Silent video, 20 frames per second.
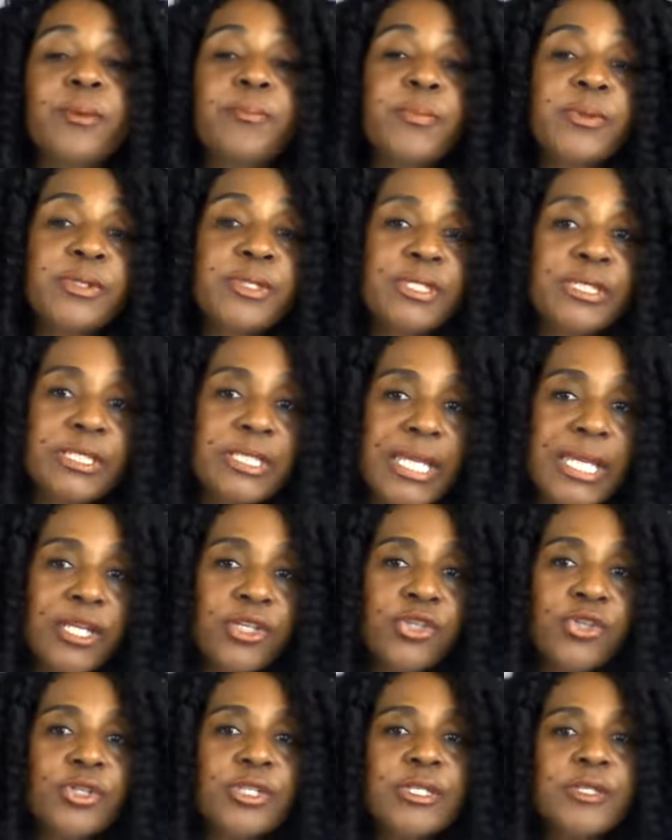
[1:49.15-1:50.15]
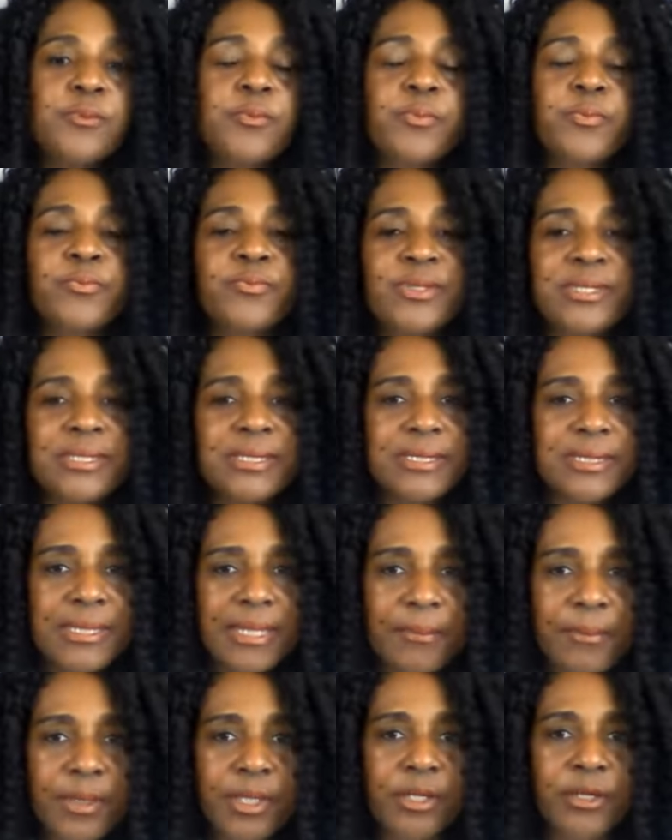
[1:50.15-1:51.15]
procedure is
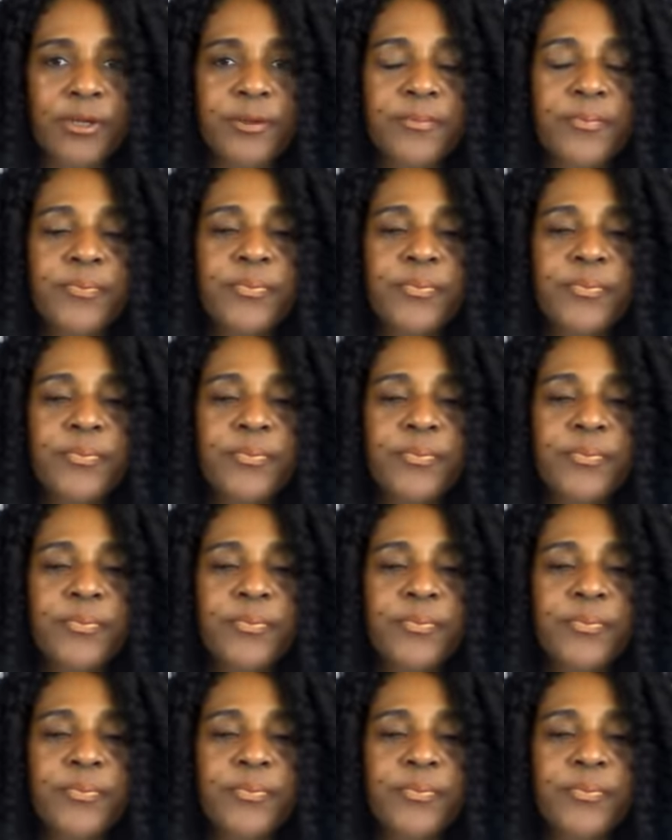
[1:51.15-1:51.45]
similar,